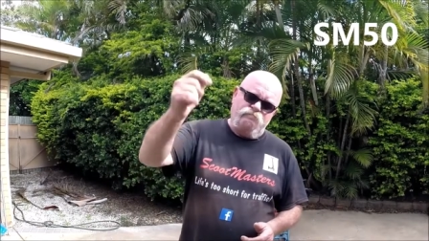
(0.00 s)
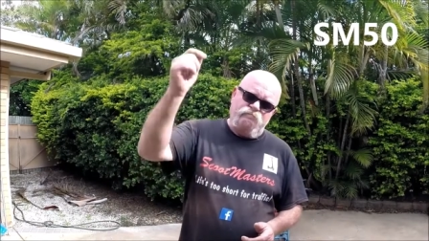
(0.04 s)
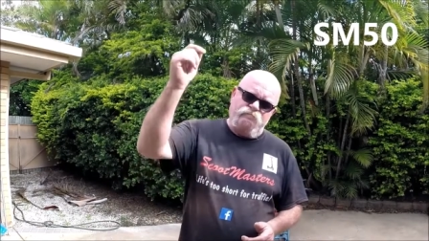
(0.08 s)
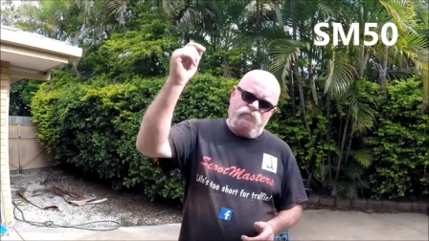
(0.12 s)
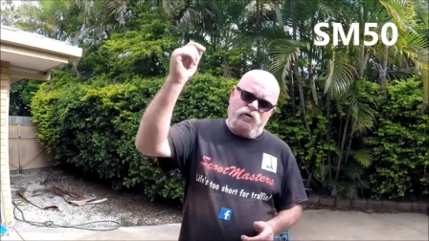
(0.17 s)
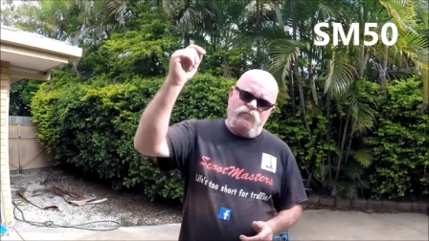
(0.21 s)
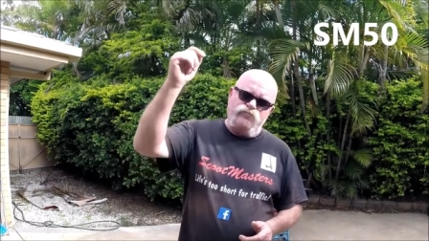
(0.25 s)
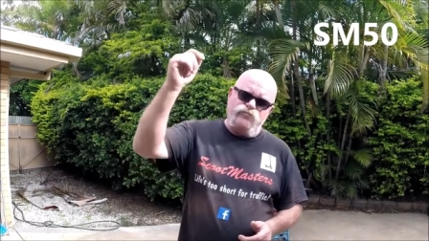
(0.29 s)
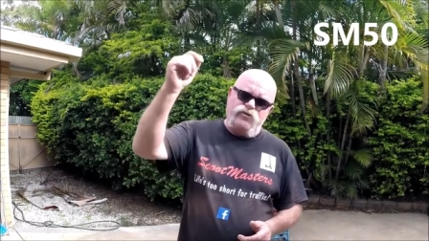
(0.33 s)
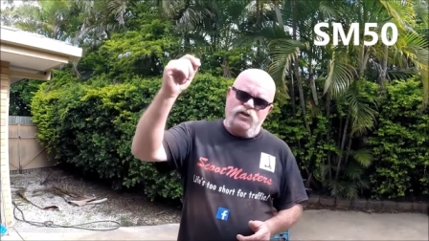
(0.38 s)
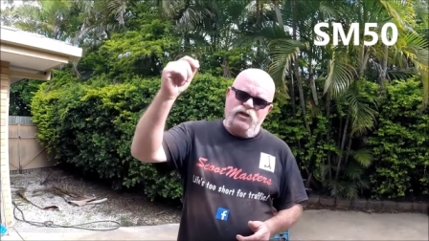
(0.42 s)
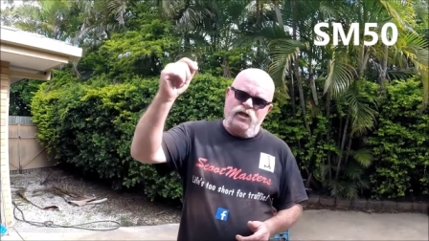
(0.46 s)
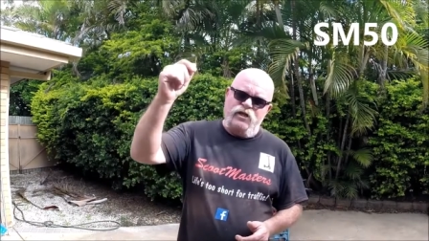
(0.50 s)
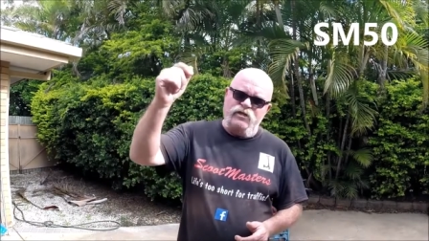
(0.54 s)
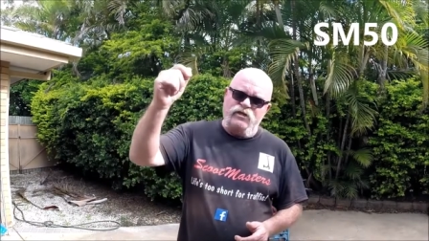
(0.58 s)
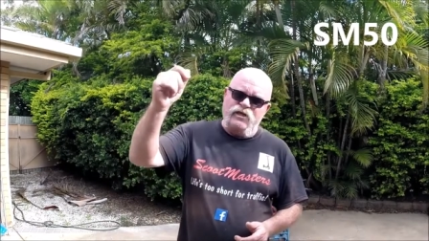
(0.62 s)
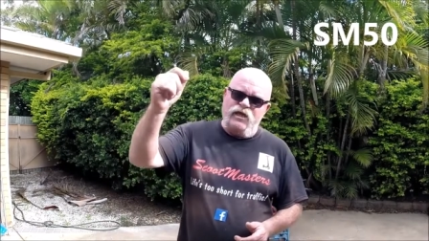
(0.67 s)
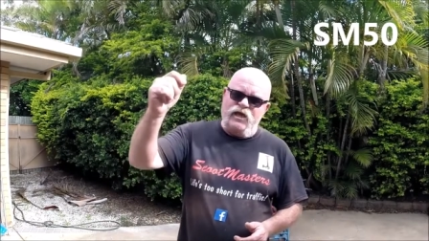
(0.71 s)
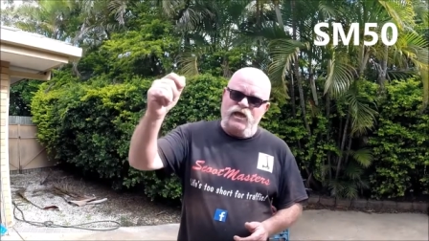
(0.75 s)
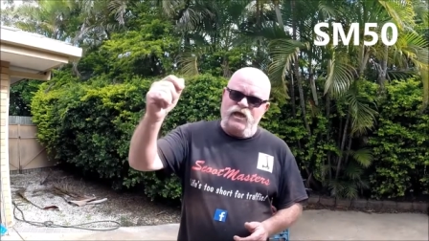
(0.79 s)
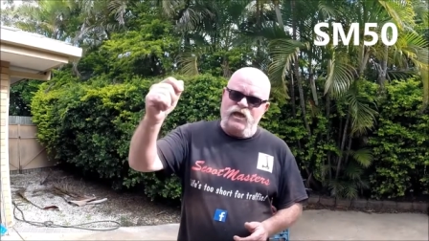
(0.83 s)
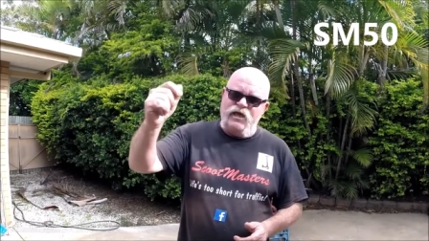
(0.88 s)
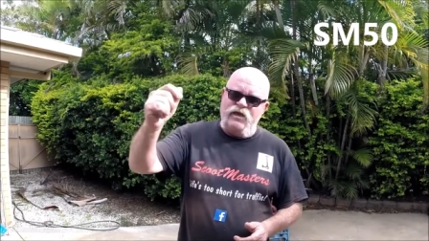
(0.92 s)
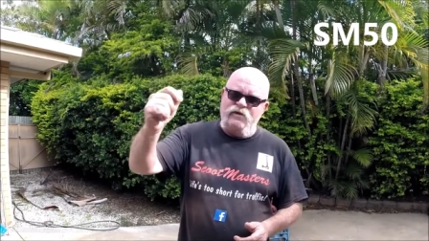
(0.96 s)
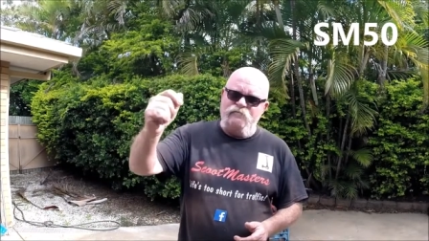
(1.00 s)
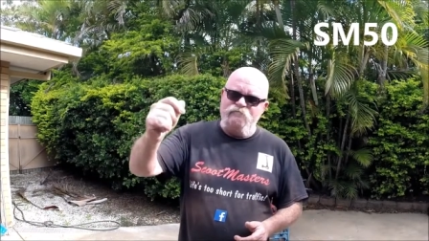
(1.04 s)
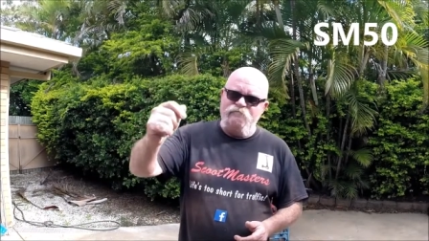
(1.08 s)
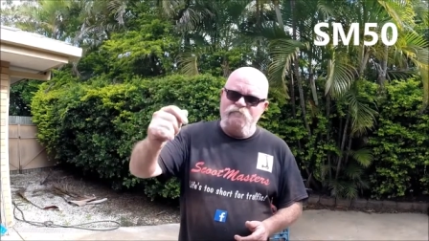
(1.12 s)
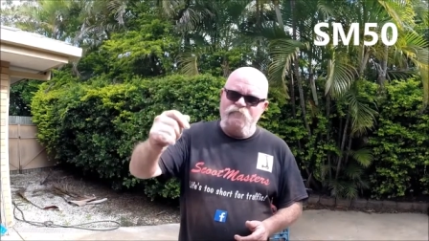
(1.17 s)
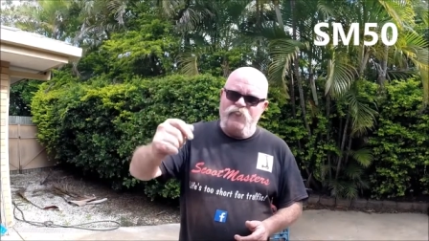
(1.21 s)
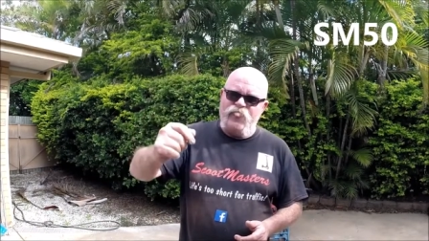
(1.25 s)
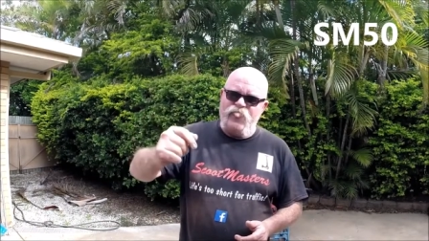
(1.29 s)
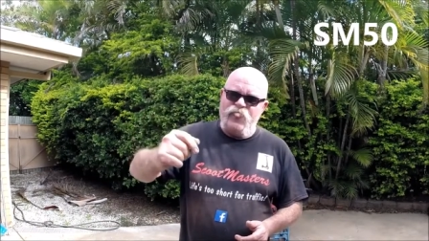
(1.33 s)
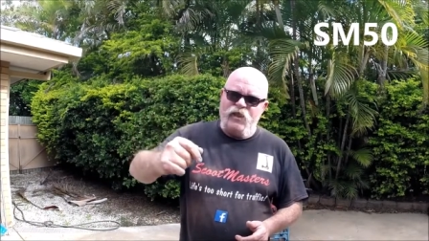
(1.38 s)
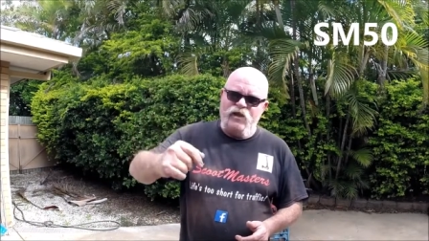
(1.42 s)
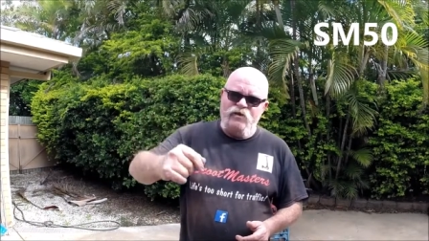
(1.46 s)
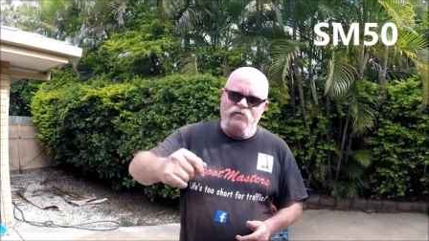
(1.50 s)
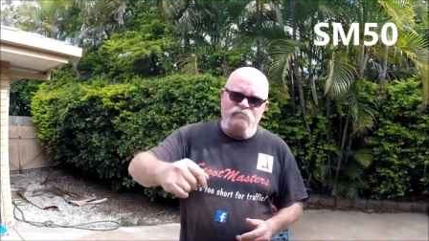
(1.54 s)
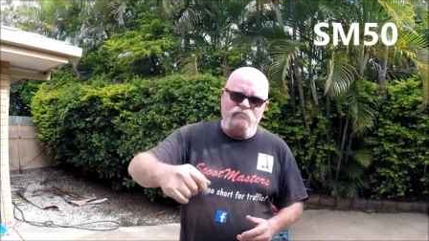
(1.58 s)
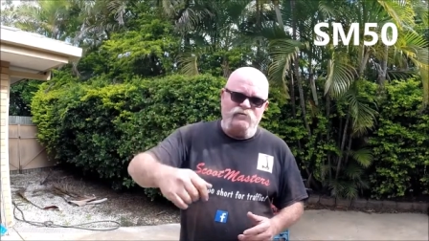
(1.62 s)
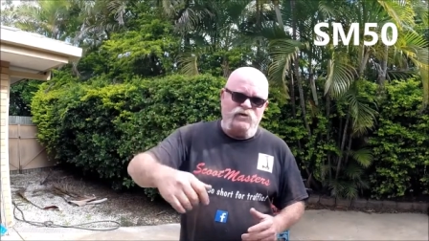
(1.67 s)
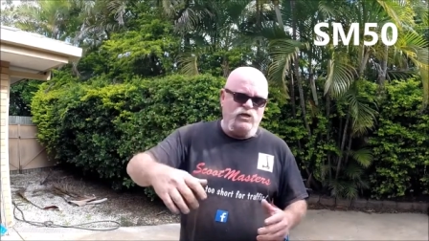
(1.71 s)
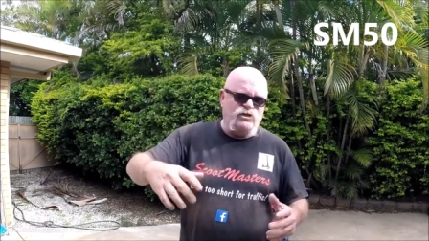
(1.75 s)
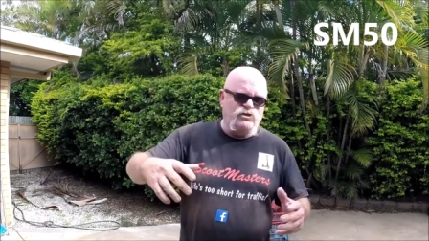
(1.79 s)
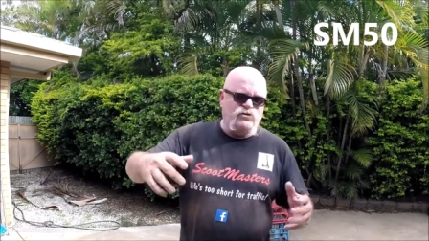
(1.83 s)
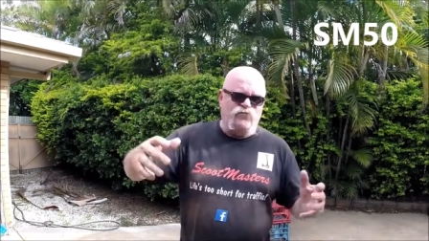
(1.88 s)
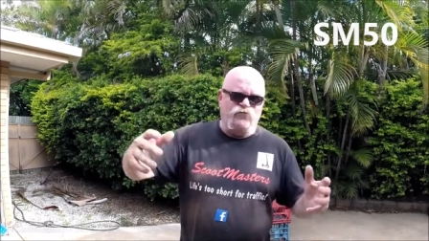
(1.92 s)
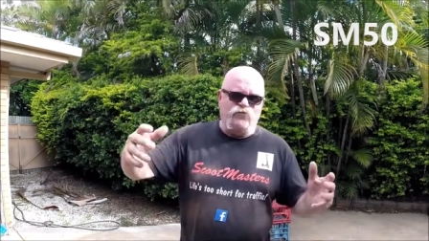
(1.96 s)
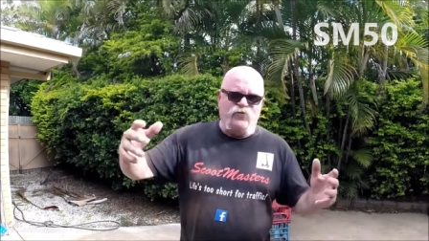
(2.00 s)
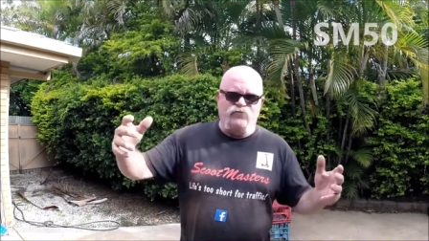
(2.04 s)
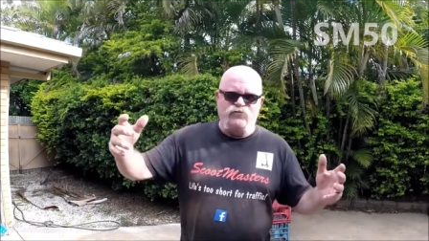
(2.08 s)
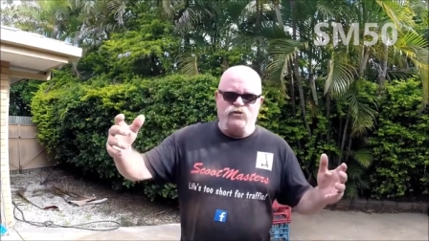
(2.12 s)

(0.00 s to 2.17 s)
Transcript: pop the link in, get your